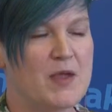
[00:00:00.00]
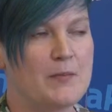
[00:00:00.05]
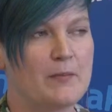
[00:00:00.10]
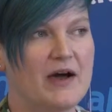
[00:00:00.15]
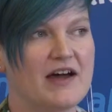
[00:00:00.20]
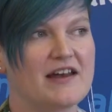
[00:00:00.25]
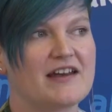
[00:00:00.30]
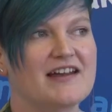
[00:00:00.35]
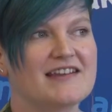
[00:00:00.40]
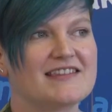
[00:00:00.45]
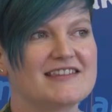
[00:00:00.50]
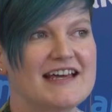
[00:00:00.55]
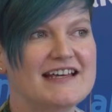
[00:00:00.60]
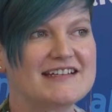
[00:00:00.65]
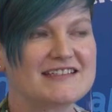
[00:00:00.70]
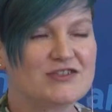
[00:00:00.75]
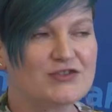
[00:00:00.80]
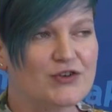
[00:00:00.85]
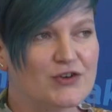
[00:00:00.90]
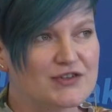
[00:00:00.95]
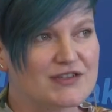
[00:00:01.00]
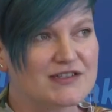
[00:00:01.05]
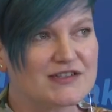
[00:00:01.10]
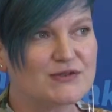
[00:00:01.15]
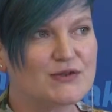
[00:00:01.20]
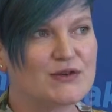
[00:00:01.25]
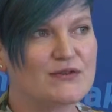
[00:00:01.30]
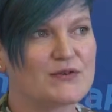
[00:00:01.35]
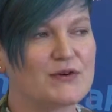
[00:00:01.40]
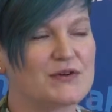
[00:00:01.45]
But that's not the
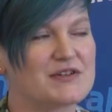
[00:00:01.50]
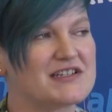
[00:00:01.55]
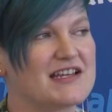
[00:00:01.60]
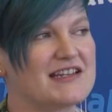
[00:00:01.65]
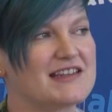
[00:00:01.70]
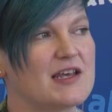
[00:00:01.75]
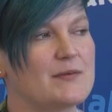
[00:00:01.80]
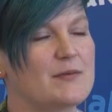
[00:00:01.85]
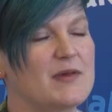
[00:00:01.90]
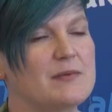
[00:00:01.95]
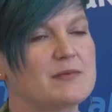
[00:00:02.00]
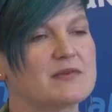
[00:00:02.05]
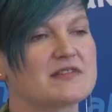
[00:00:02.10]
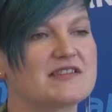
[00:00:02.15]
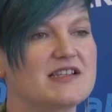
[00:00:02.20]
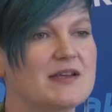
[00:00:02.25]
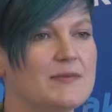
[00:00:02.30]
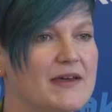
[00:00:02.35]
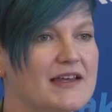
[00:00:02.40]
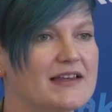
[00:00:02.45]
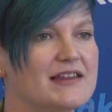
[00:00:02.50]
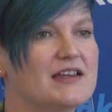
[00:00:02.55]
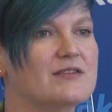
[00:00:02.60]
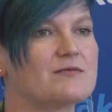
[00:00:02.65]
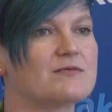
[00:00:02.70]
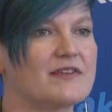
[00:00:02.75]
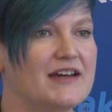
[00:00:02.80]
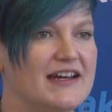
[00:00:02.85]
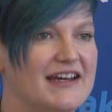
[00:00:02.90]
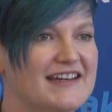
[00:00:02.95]
sort of content that people typically
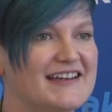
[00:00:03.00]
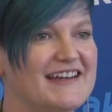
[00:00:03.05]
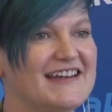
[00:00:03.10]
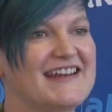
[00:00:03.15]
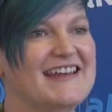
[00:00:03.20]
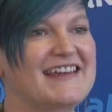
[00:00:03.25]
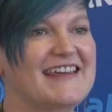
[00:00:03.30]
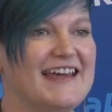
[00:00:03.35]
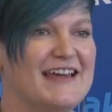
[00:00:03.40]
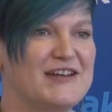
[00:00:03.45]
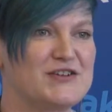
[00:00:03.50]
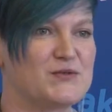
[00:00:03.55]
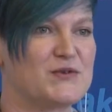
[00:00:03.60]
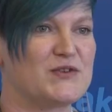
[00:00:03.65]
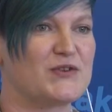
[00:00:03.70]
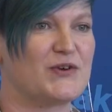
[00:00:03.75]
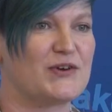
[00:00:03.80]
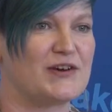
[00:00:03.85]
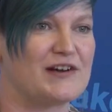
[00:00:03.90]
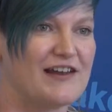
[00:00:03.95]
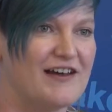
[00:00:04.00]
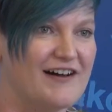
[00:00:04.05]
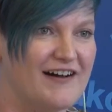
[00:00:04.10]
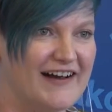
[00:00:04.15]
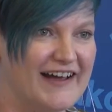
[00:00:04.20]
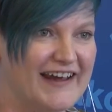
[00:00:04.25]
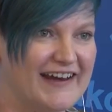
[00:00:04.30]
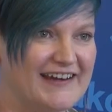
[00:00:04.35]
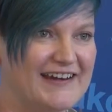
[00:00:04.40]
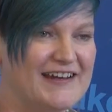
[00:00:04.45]
read and engage with
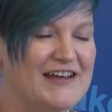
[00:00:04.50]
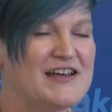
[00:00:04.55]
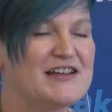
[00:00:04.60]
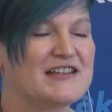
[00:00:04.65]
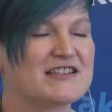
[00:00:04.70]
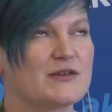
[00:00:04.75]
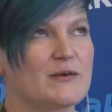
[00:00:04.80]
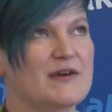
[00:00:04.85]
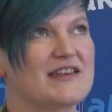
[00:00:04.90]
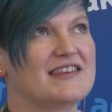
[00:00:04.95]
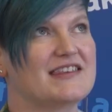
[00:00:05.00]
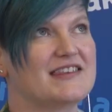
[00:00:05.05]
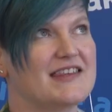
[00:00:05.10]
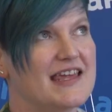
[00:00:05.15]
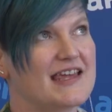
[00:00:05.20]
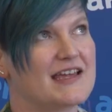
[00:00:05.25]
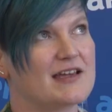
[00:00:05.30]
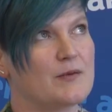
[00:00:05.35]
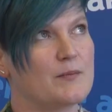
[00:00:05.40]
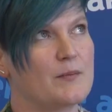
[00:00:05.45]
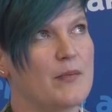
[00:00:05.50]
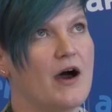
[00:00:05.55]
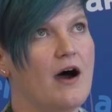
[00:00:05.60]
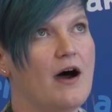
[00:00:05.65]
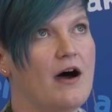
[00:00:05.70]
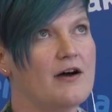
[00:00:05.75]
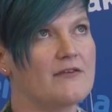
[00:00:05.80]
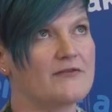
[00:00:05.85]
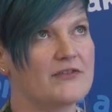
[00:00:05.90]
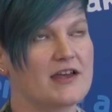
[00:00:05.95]
online. So I think
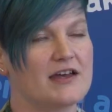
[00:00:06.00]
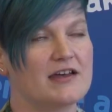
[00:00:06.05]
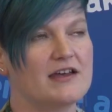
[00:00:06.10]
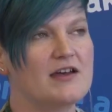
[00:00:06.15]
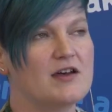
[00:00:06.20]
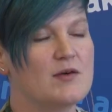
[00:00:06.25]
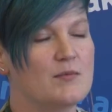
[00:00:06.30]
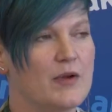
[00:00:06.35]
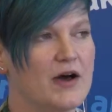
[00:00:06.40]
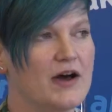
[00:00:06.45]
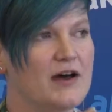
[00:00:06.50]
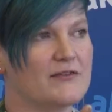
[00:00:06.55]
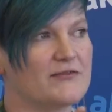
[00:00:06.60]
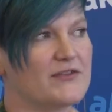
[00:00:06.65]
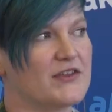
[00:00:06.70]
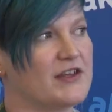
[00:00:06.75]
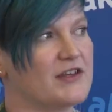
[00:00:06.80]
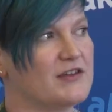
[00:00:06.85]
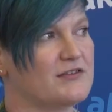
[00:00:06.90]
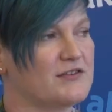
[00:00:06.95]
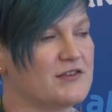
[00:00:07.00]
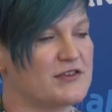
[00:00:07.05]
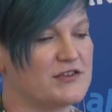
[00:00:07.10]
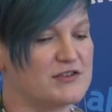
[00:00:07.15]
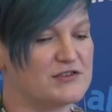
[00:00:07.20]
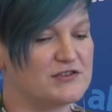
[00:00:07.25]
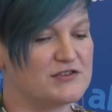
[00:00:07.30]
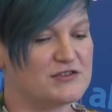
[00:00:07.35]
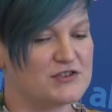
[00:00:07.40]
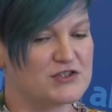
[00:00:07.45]
part of the
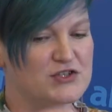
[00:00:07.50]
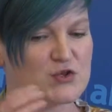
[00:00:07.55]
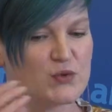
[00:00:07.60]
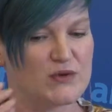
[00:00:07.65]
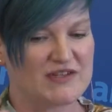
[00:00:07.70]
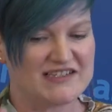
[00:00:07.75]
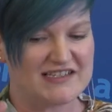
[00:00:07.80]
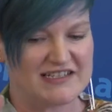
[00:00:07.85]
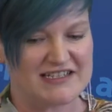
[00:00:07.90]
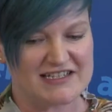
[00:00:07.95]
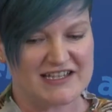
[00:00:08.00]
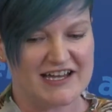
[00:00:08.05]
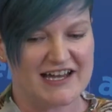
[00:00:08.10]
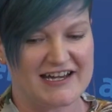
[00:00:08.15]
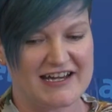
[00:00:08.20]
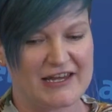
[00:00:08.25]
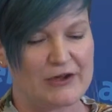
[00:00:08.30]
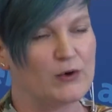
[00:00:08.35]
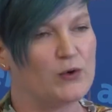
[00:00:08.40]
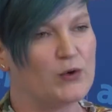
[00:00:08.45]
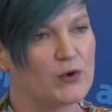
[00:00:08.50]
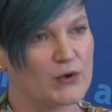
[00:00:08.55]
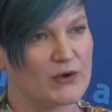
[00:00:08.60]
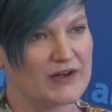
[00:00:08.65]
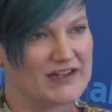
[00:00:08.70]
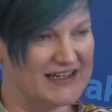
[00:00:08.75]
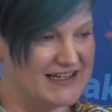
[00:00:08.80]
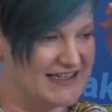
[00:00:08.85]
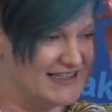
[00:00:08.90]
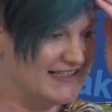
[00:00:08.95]
twisty turny
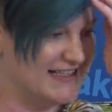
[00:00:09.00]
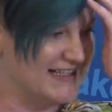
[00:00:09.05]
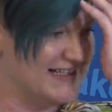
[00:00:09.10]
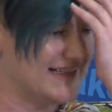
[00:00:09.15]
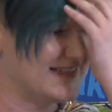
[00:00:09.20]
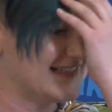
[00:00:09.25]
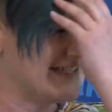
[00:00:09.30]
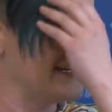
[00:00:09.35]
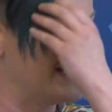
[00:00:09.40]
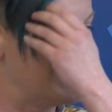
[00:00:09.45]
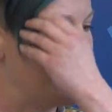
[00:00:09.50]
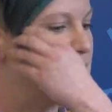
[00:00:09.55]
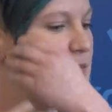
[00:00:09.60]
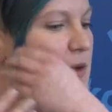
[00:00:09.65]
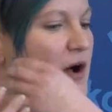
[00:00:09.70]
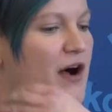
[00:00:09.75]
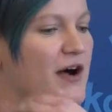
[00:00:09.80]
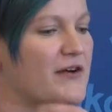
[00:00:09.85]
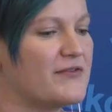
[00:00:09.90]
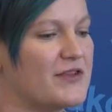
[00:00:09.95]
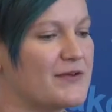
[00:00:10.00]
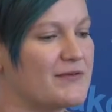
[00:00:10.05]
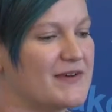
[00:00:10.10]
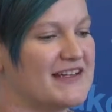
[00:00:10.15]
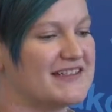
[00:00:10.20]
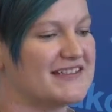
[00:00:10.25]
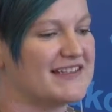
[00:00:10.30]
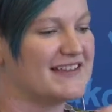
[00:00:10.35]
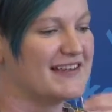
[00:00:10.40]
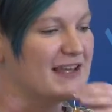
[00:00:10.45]
awkwardness is, and part of the
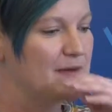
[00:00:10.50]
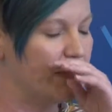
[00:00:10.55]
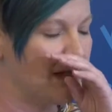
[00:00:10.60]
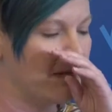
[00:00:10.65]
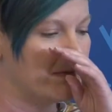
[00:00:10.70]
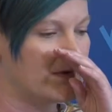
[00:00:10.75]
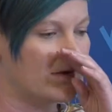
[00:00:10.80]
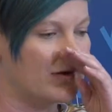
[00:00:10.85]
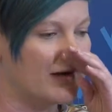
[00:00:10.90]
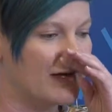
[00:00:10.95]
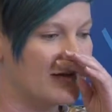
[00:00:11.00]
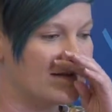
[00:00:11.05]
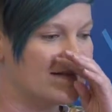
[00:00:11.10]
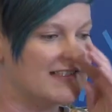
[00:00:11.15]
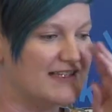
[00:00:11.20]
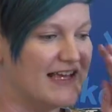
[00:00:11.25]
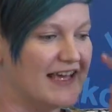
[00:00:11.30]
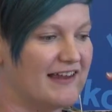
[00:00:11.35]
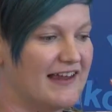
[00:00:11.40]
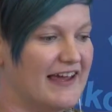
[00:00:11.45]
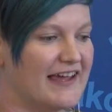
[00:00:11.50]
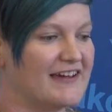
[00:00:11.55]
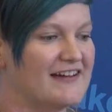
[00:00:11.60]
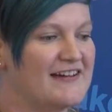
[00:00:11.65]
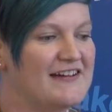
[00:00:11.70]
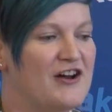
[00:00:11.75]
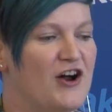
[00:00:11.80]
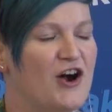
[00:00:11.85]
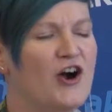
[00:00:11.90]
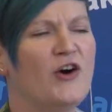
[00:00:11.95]
reason that people kind of say like,
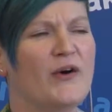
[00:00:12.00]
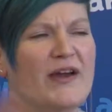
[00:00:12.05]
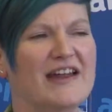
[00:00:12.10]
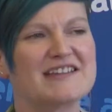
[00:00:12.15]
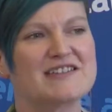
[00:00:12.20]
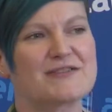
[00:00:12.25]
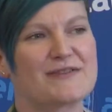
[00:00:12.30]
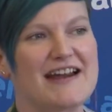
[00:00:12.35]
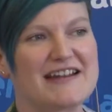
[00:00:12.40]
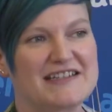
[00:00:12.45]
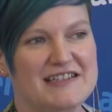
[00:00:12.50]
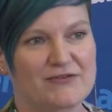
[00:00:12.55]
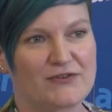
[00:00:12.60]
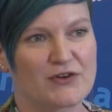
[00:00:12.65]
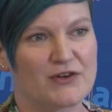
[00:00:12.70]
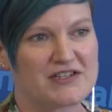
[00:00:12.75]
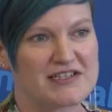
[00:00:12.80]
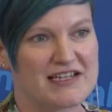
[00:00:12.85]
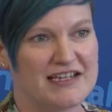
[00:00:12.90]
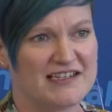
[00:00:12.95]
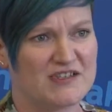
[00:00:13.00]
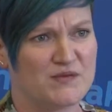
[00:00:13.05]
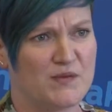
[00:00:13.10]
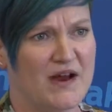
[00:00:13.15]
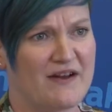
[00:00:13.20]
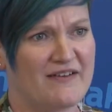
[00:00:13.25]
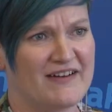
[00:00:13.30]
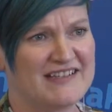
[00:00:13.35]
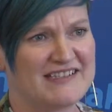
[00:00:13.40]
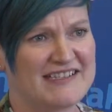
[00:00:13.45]
oh, interactive content's
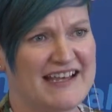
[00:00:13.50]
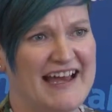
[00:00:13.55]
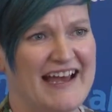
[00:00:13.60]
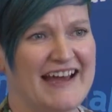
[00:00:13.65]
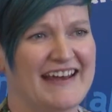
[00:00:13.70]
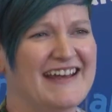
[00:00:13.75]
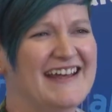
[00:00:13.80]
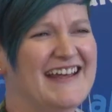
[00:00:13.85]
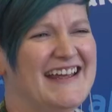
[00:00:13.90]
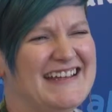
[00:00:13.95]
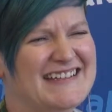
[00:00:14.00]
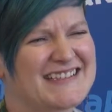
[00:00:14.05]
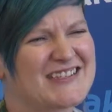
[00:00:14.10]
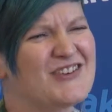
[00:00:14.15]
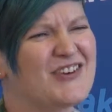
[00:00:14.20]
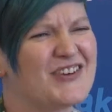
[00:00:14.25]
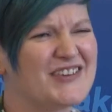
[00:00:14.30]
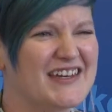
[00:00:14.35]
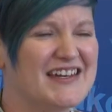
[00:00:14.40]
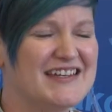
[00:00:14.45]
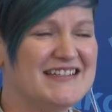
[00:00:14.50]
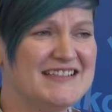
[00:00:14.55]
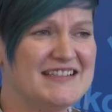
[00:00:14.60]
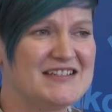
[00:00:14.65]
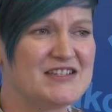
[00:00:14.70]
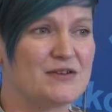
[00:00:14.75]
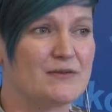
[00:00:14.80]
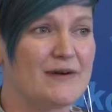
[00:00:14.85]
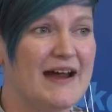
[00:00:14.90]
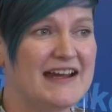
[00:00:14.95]
where it's at. It's not that it's
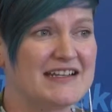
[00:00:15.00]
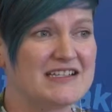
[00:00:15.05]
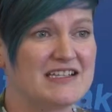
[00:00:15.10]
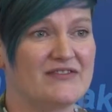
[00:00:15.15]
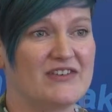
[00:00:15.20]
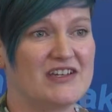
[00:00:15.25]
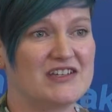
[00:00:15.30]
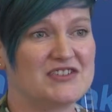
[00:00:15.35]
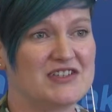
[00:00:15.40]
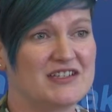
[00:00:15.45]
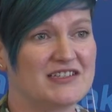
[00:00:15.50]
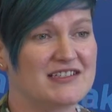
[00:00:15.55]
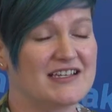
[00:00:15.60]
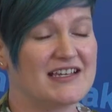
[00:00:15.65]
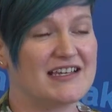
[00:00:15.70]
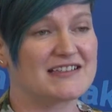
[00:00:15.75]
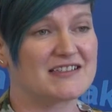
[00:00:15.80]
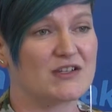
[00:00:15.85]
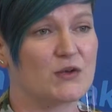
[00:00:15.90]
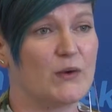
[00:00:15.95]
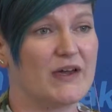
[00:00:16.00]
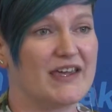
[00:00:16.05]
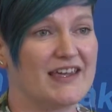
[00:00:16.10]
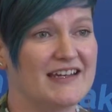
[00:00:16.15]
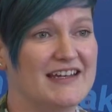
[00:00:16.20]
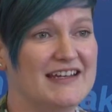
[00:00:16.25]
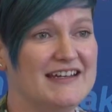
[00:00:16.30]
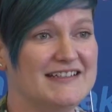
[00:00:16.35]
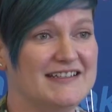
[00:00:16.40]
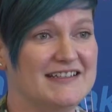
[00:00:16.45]
interactive, it's just that it's quick
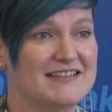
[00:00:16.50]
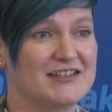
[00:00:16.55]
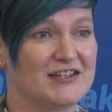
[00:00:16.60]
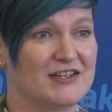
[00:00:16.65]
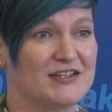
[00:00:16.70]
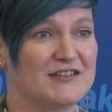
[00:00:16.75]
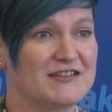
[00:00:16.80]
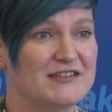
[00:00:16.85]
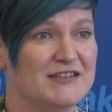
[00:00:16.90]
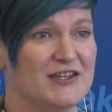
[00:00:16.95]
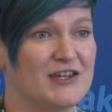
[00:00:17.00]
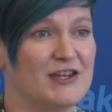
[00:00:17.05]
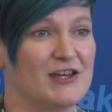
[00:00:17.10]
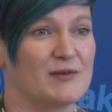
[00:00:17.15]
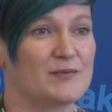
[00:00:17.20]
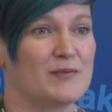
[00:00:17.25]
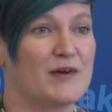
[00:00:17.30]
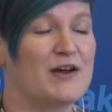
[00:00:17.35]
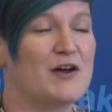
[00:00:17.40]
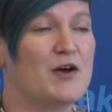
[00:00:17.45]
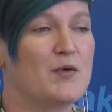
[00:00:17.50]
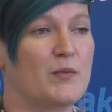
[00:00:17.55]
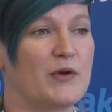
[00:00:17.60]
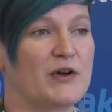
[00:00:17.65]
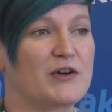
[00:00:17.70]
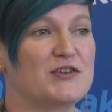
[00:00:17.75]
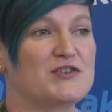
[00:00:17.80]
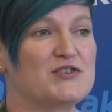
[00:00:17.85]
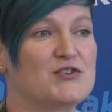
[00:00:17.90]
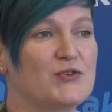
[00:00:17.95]
and easy to consume,
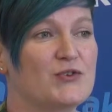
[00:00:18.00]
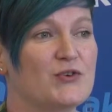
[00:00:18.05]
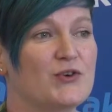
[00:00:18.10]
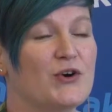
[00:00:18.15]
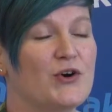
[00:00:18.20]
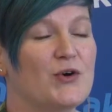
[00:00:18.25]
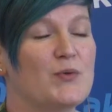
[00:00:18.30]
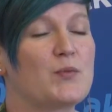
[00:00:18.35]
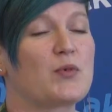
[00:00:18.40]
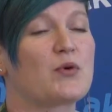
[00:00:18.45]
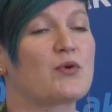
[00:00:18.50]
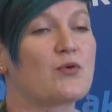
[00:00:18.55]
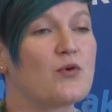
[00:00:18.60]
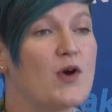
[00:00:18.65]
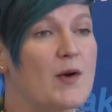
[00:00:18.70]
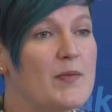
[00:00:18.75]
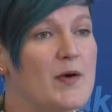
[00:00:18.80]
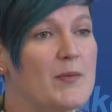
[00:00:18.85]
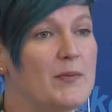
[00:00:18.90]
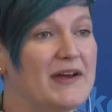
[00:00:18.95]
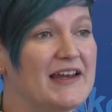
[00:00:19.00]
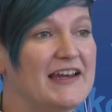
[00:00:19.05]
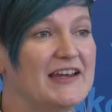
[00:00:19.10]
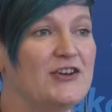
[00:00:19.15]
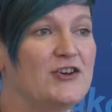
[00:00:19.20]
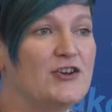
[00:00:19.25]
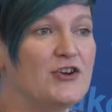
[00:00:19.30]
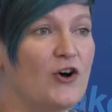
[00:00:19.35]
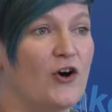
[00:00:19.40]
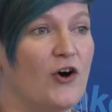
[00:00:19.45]
because you're probably
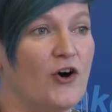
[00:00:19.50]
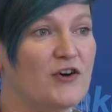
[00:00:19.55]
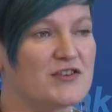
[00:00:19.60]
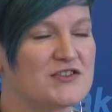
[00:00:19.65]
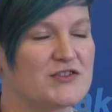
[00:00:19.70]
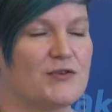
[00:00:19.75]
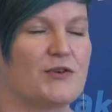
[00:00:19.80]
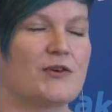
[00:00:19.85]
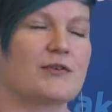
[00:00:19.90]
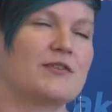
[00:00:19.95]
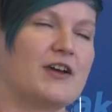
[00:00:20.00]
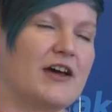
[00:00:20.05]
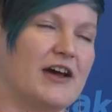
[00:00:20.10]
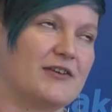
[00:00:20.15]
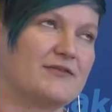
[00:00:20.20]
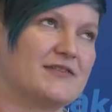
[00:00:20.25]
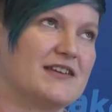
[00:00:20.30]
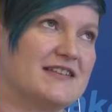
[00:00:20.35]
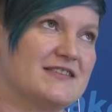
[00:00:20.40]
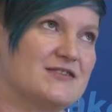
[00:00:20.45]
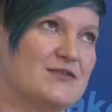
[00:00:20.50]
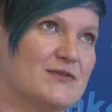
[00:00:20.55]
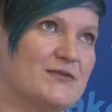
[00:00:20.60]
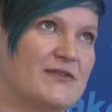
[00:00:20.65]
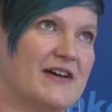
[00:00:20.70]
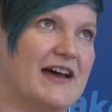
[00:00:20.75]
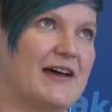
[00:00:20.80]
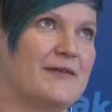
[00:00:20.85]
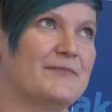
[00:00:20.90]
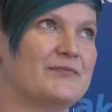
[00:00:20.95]
not, or no, that's not
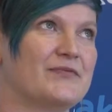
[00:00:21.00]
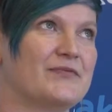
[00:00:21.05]
fair.